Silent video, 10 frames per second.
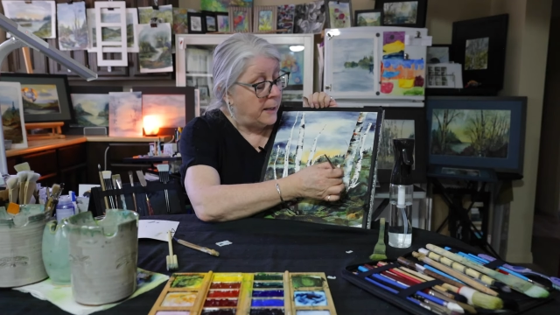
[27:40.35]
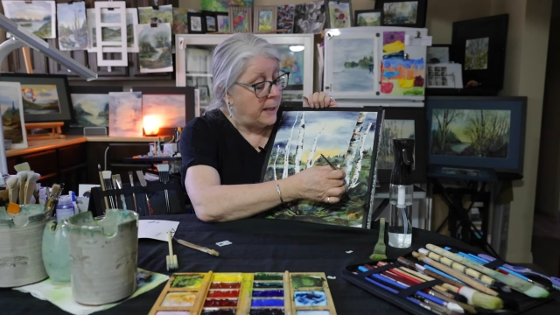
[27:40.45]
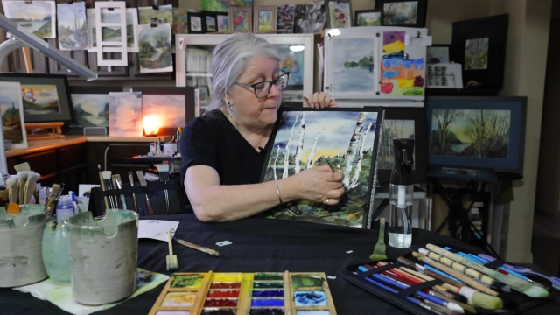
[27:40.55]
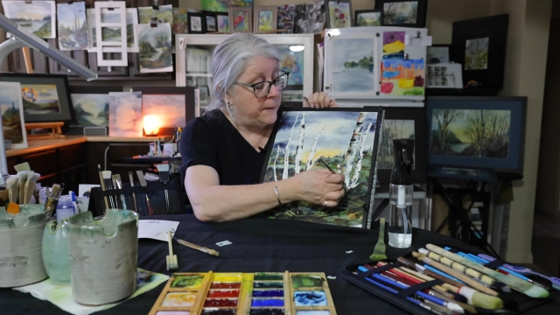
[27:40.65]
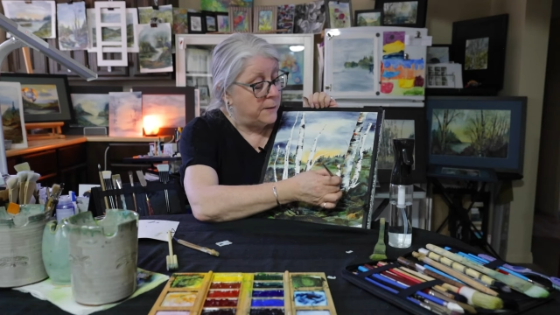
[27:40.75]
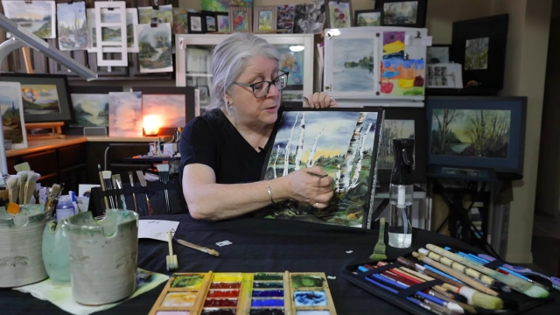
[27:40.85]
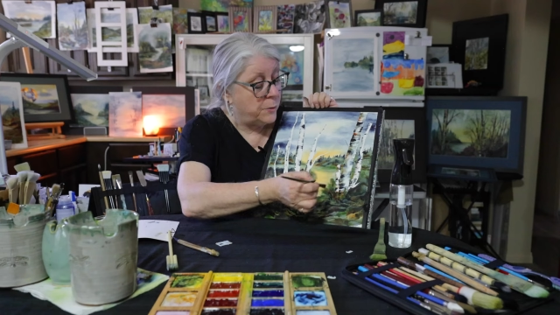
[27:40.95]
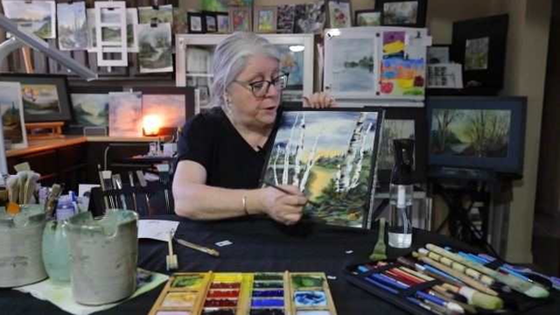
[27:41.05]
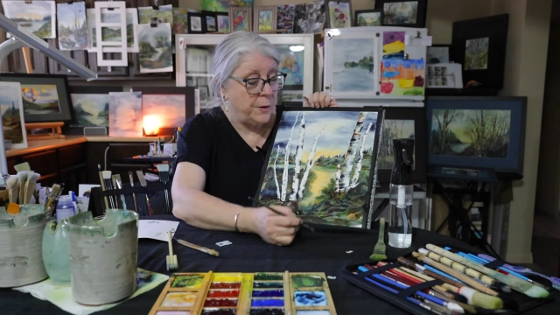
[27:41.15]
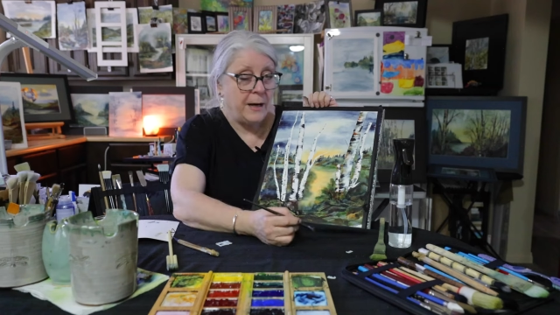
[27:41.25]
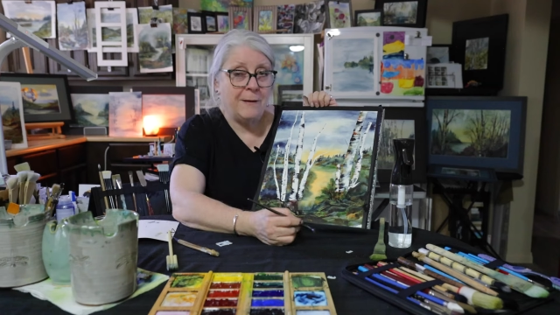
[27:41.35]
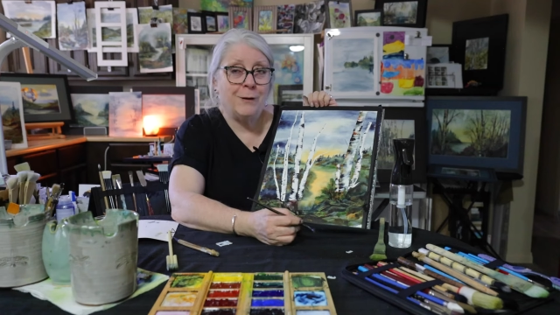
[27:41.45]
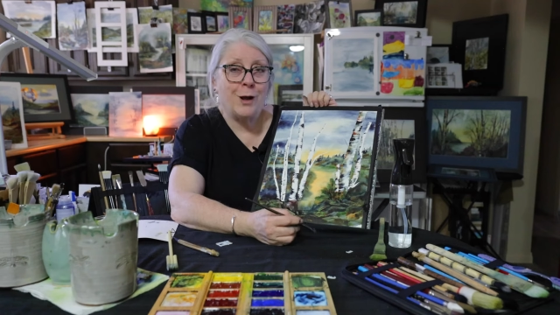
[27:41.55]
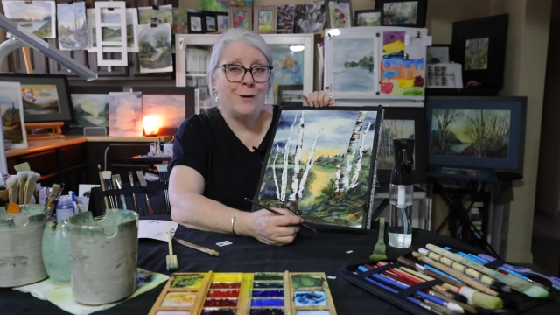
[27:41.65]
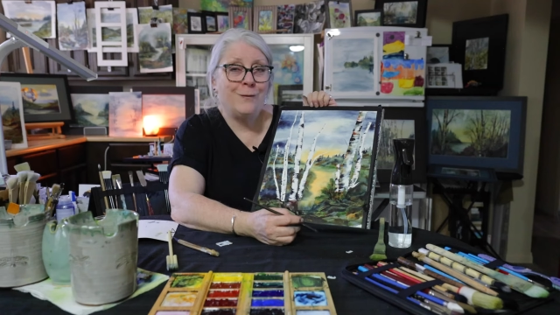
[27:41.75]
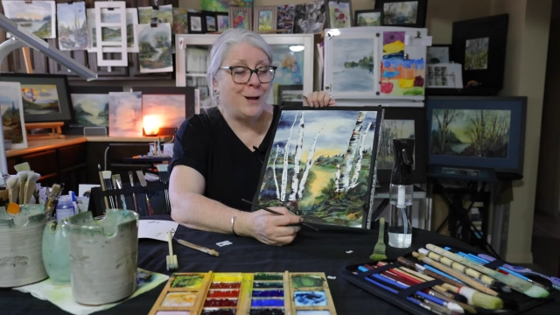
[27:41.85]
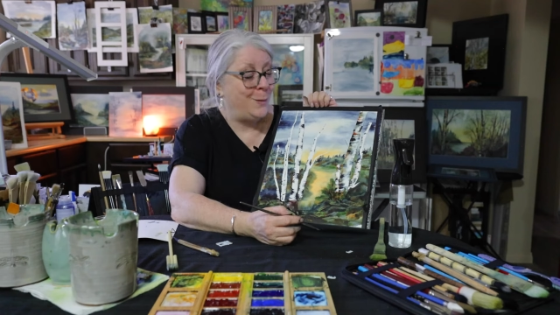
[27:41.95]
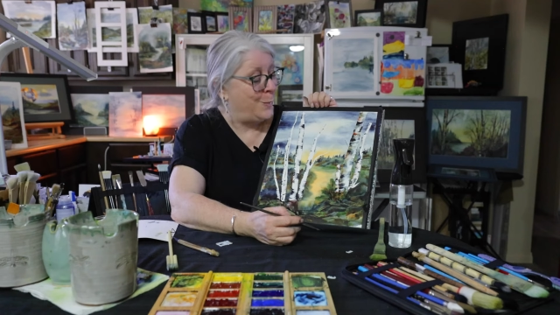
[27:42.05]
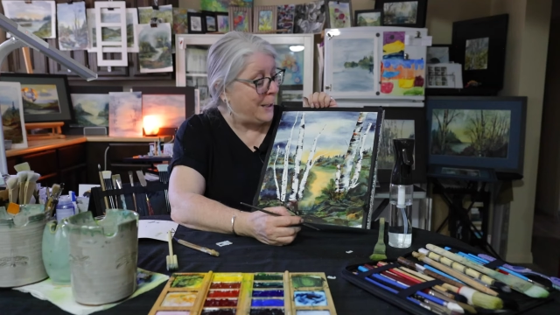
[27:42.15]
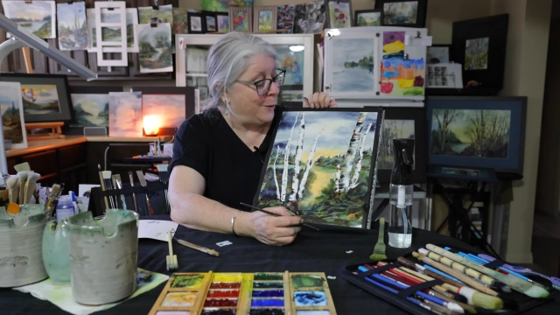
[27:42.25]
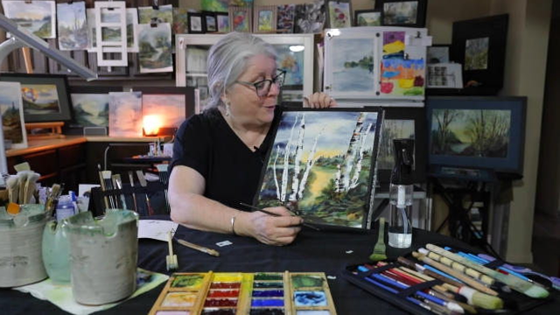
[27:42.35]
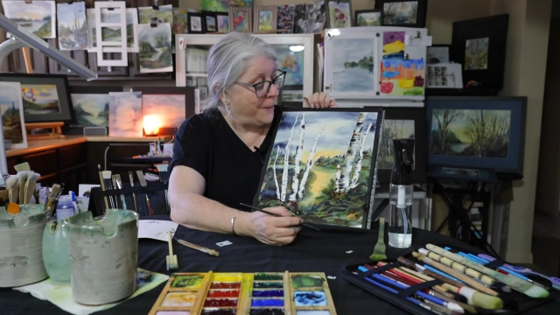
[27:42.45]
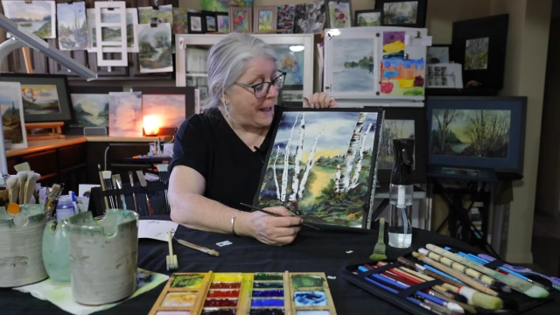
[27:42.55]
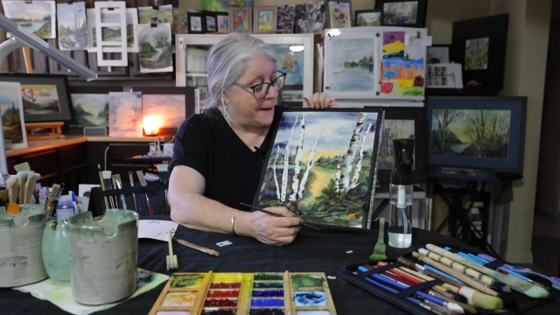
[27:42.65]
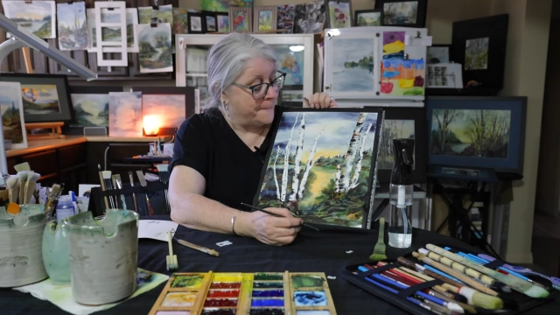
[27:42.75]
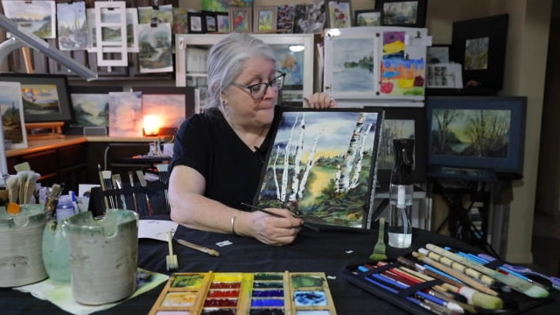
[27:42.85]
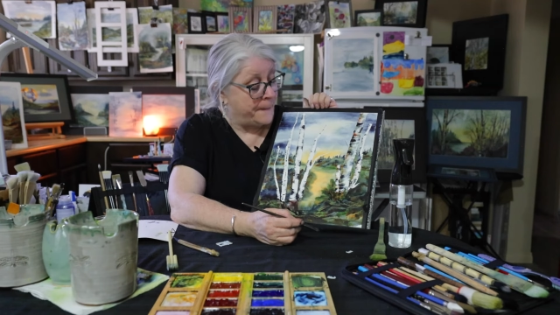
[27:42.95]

And here's where you can have a lot of fun and play with that.